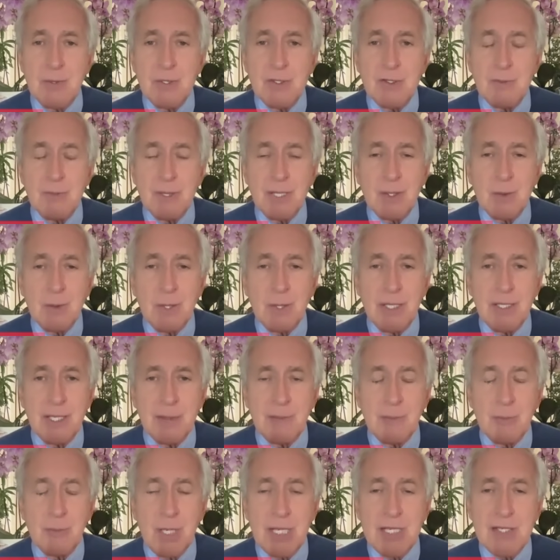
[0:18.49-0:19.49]
which have been quite
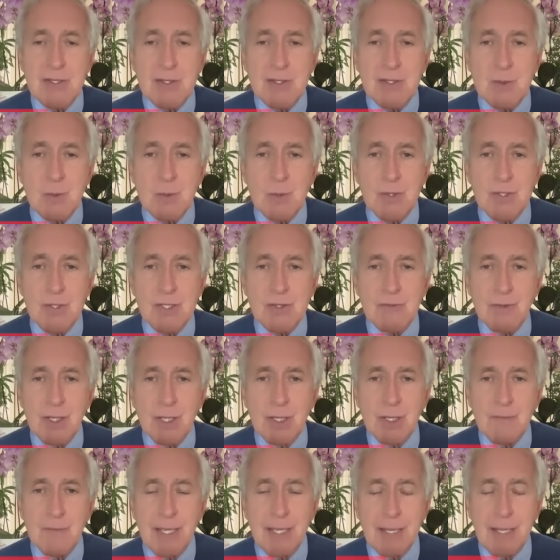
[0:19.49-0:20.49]
unpleasant towards the
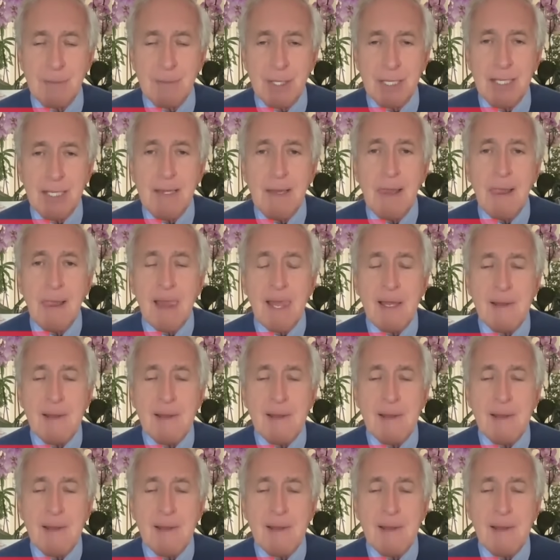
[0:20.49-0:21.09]
royal family.